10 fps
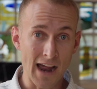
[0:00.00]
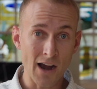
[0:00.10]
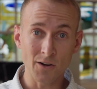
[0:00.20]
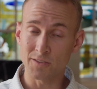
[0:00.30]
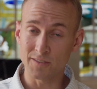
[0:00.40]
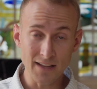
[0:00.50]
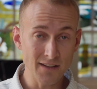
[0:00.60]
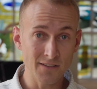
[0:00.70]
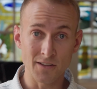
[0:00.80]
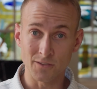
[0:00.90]
that our
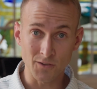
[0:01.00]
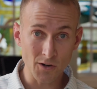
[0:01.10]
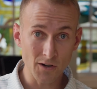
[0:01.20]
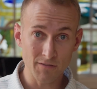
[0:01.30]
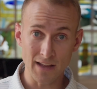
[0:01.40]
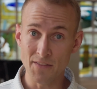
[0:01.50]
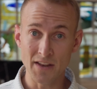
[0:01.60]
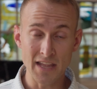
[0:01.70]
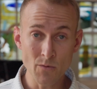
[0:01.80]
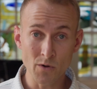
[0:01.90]
sin deserved, and
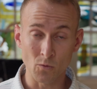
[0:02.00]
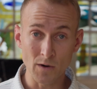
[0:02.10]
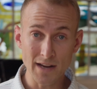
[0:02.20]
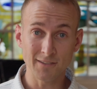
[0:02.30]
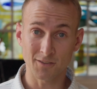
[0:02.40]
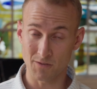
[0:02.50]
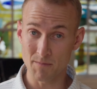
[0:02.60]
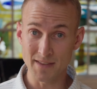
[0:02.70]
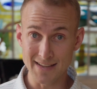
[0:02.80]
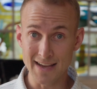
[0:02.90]
then he would raise
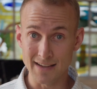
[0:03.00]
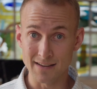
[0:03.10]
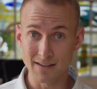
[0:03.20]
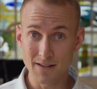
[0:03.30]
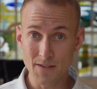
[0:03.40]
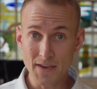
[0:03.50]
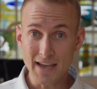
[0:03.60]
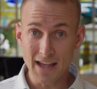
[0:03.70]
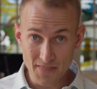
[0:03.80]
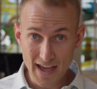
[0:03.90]
from the dead.
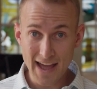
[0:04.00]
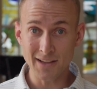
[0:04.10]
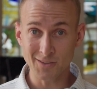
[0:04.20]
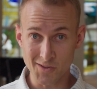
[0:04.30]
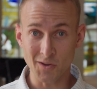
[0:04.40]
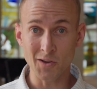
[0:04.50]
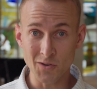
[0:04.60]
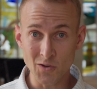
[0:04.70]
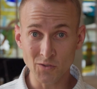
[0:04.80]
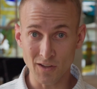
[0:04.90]
And that is the good
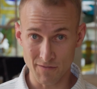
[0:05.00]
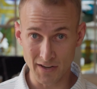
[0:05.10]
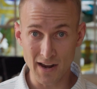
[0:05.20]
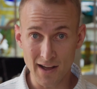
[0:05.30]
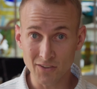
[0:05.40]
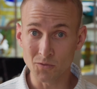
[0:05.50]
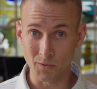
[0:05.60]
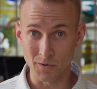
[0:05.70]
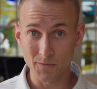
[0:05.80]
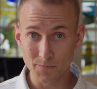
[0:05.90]
news of the
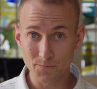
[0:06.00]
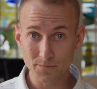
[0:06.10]
gospel.